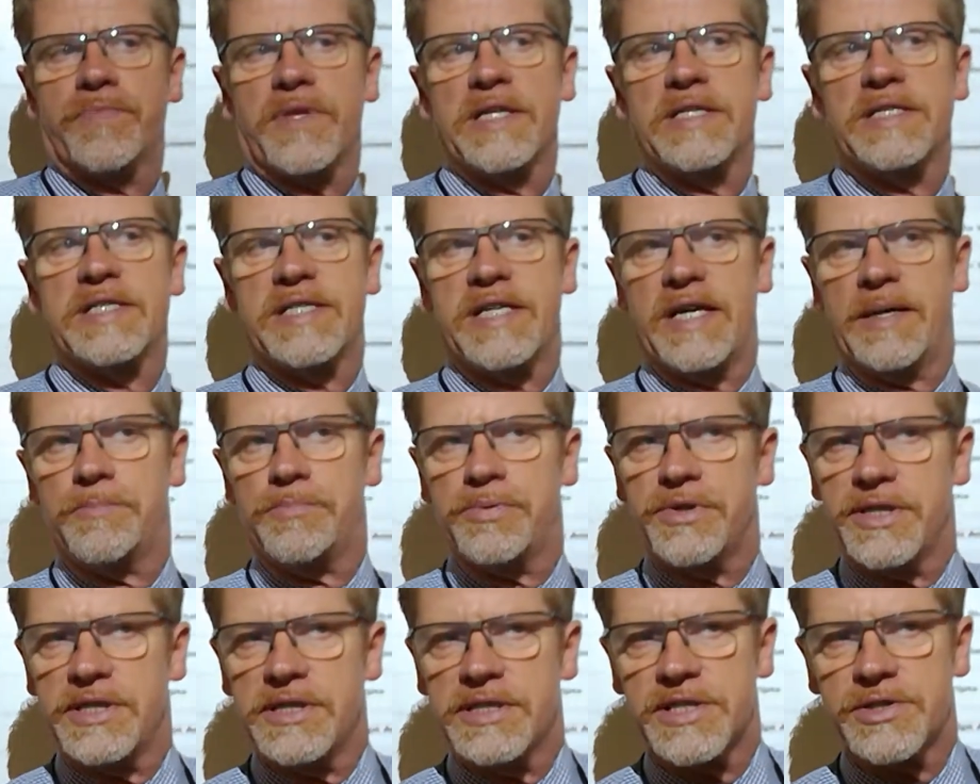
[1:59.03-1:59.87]

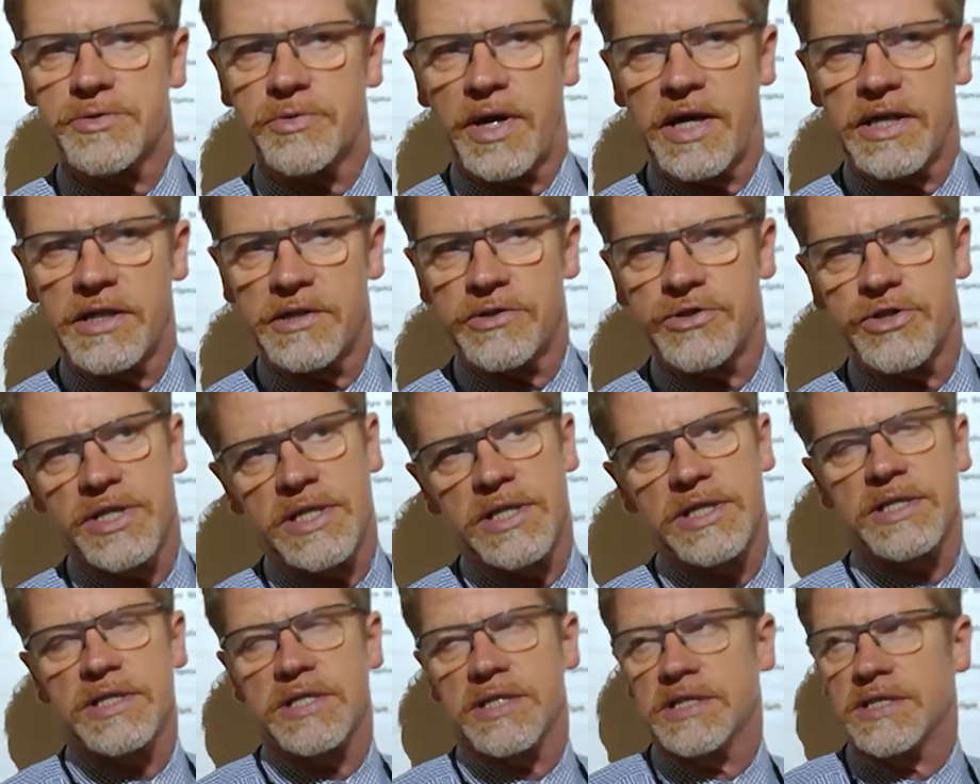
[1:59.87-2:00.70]
sampling
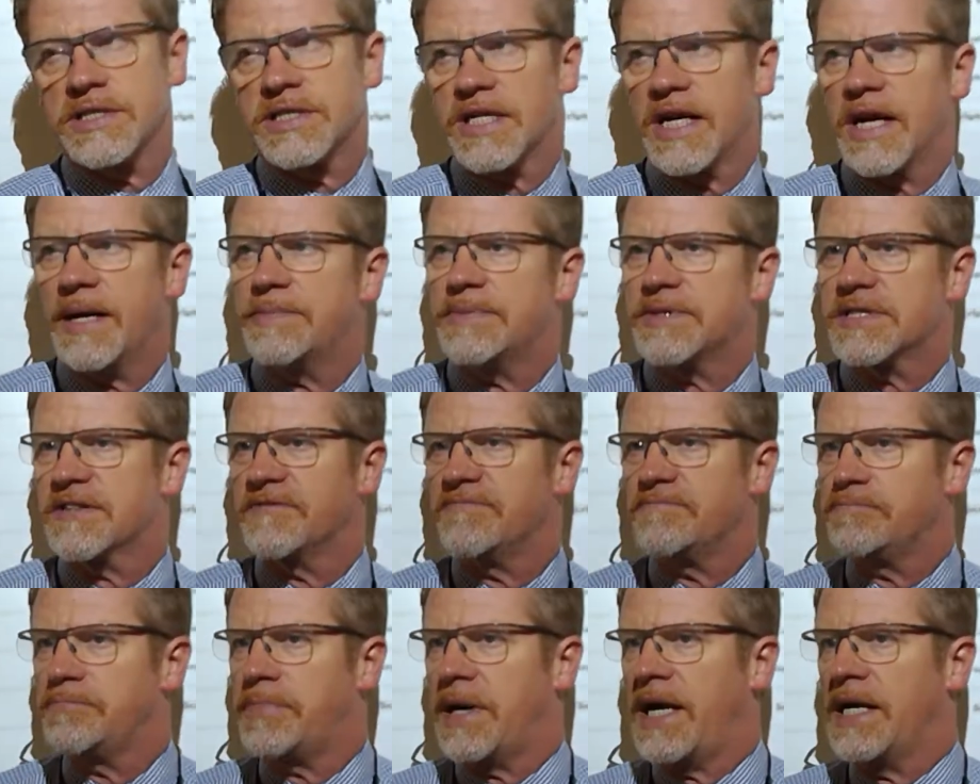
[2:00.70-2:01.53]
strategies and types
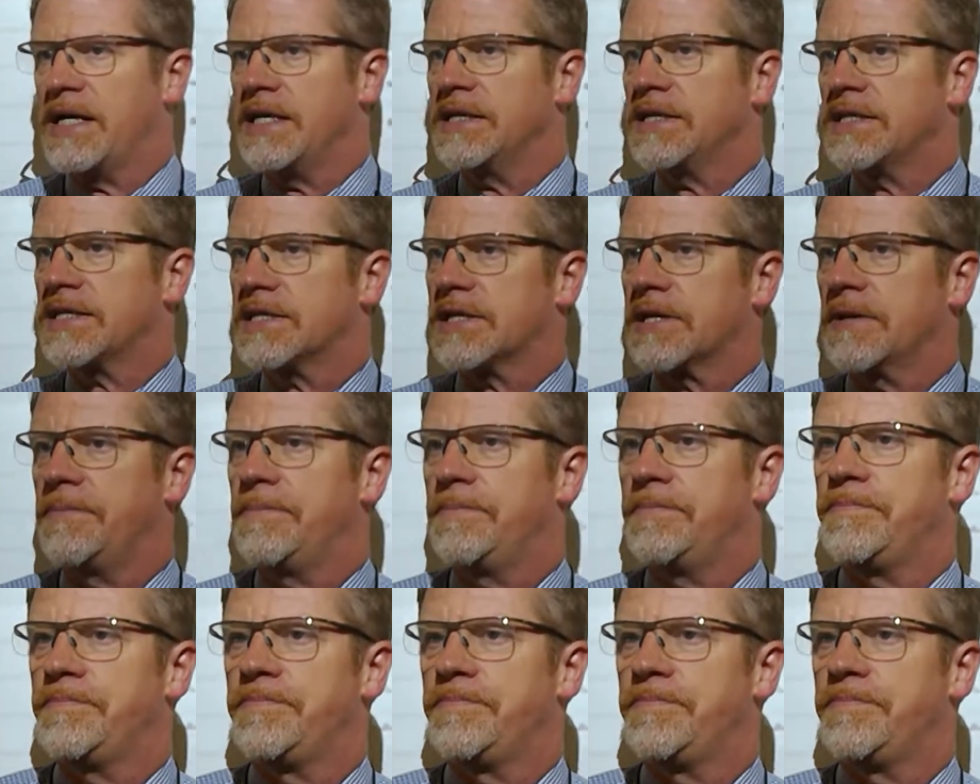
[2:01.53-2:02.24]
of bias